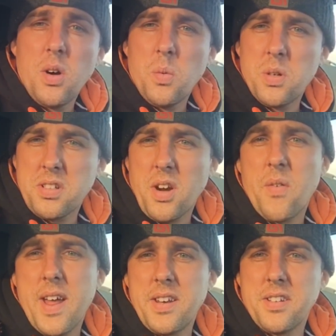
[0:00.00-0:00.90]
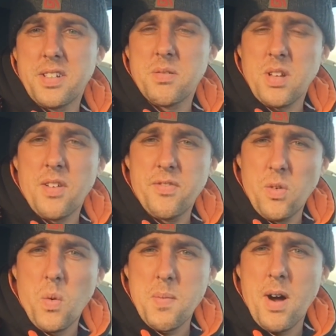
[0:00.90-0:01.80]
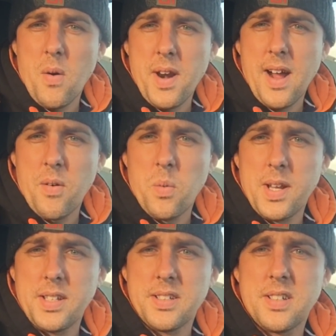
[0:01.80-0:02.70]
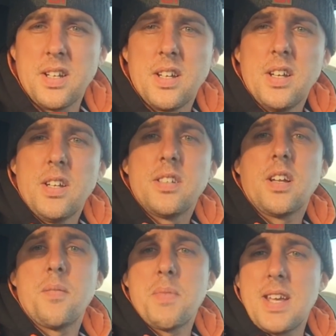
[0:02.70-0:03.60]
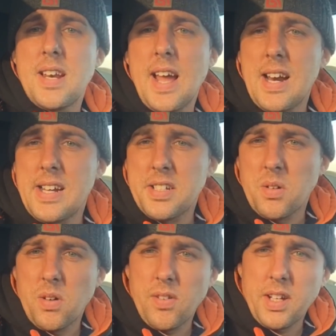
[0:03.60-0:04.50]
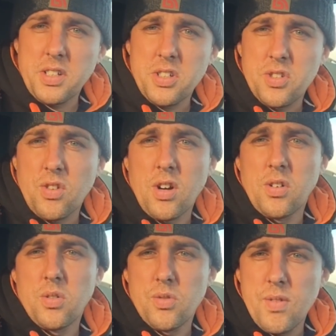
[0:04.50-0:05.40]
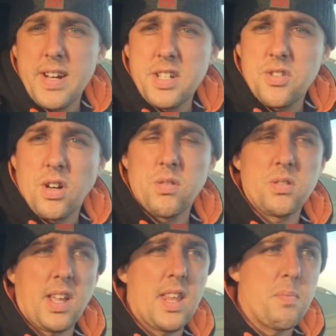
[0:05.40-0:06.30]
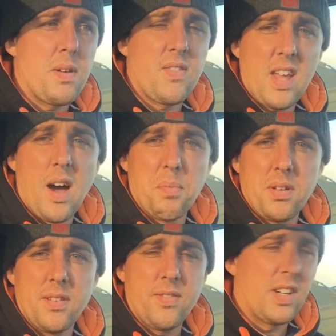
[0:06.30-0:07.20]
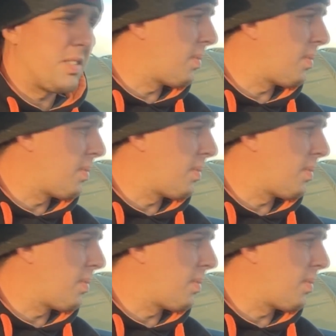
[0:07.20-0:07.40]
was horrendous. It was like 40-mile-an-hour winds. So me and Hayley sort of like really struggled to get the bivvy up in the first